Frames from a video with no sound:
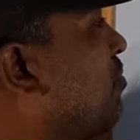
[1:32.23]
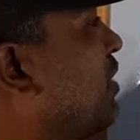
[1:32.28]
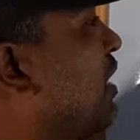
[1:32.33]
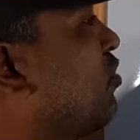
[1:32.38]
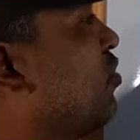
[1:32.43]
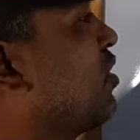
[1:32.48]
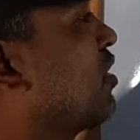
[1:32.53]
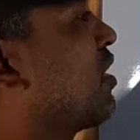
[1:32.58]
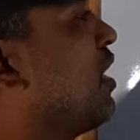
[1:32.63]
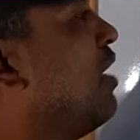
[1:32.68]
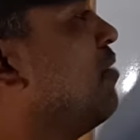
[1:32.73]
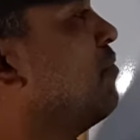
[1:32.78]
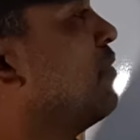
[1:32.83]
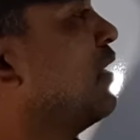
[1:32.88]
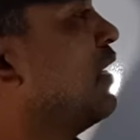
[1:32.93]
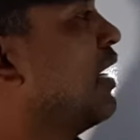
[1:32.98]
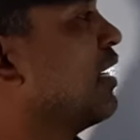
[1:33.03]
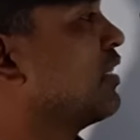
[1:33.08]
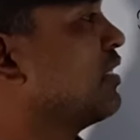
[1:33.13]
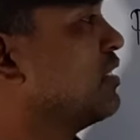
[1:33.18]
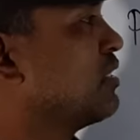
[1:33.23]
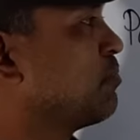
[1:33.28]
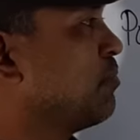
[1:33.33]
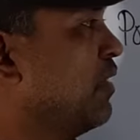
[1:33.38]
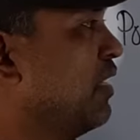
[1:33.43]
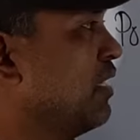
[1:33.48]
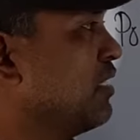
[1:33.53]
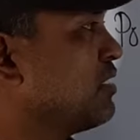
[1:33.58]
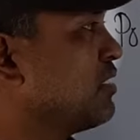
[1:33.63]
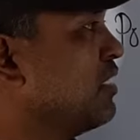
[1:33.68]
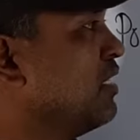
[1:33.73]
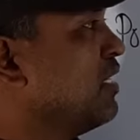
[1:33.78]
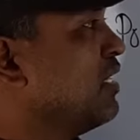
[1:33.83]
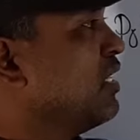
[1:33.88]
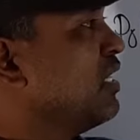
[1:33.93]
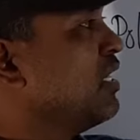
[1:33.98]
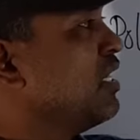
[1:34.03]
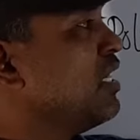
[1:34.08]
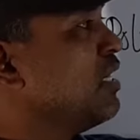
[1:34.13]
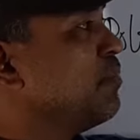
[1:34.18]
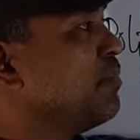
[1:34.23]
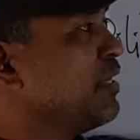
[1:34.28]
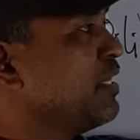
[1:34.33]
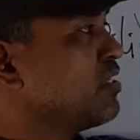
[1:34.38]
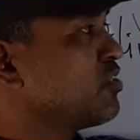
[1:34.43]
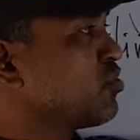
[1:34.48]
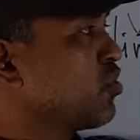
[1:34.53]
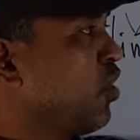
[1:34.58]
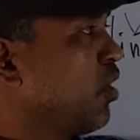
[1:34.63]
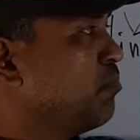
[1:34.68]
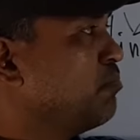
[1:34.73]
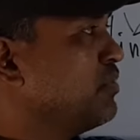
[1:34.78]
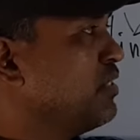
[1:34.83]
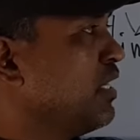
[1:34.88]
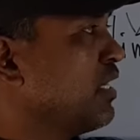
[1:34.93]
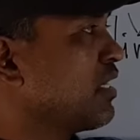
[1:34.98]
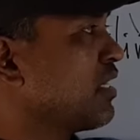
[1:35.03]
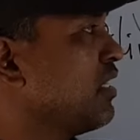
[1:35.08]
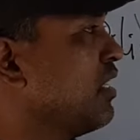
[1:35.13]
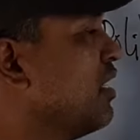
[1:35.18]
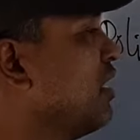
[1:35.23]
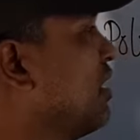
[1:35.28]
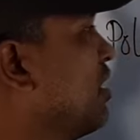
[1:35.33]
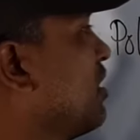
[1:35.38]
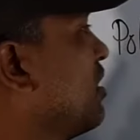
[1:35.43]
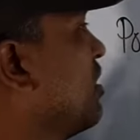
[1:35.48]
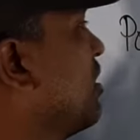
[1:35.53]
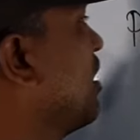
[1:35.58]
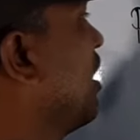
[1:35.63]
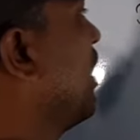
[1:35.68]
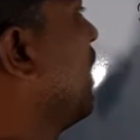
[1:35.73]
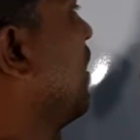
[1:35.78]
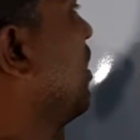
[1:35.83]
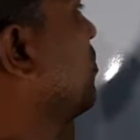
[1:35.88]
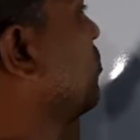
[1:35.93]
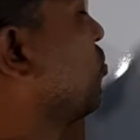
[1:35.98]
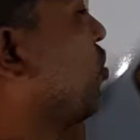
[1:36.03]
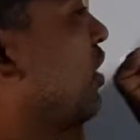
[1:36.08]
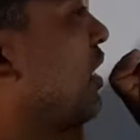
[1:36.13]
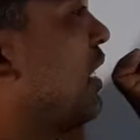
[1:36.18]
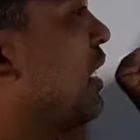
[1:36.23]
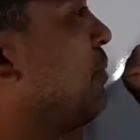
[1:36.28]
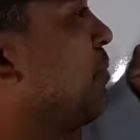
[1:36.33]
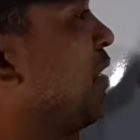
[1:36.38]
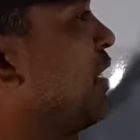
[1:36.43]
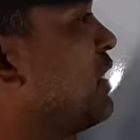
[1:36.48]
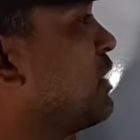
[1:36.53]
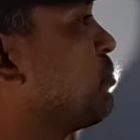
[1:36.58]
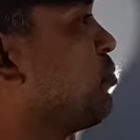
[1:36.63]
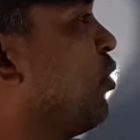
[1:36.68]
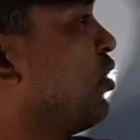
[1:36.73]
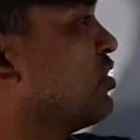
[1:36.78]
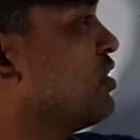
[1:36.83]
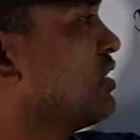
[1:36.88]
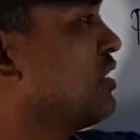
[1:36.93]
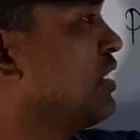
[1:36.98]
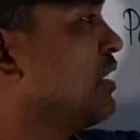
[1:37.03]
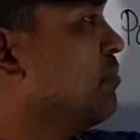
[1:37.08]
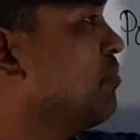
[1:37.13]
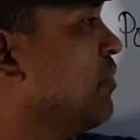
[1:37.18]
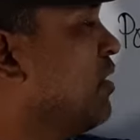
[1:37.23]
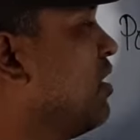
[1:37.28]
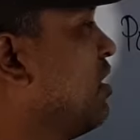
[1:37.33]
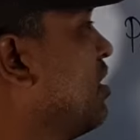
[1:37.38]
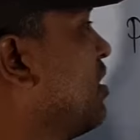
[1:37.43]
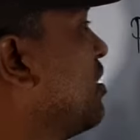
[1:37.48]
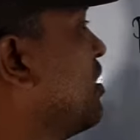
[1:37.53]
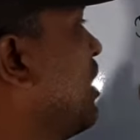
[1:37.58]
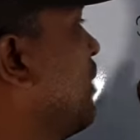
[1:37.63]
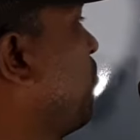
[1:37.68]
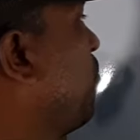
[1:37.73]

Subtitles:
that will come at this place. If it is object, if it is possessive, the